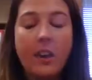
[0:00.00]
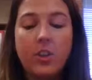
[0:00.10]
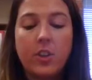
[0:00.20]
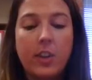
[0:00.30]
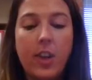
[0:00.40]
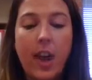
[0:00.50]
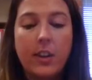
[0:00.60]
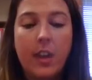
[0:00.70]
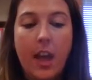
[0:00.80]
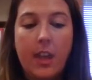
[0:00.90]
just to add
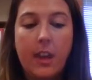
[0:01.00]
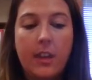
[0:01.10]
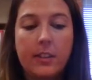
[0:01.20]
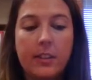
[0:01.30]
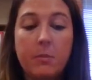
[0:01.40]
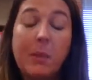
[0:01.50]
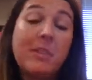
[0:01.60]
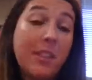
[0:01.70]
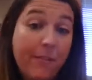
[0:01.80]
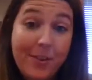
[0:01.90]
to that, it is sometimes
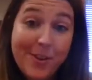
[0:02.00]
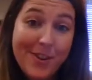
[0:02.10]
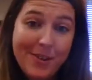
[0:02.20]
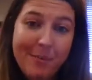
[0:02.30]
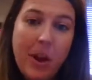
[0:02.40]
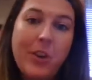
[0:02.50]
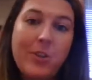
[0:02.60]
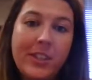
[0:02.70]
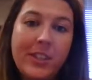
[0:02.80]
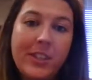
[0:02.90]
difficult, but
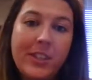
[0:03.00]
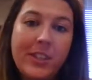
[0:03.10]
understanding